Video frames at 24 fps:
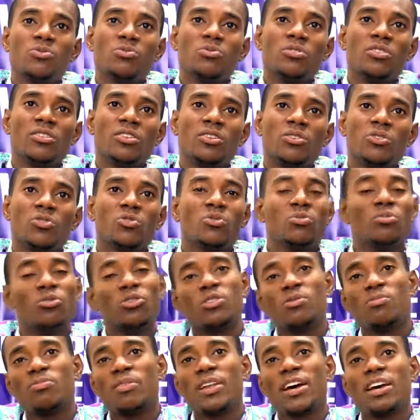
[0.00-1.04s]
be in the queue
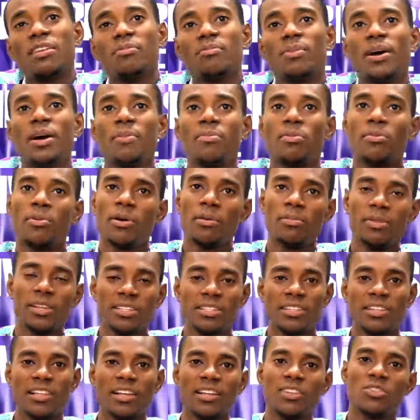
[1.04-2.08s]
multiplied by
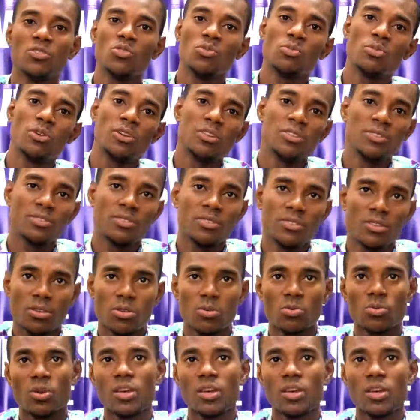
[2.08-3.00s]
probability that nobody's in the queue,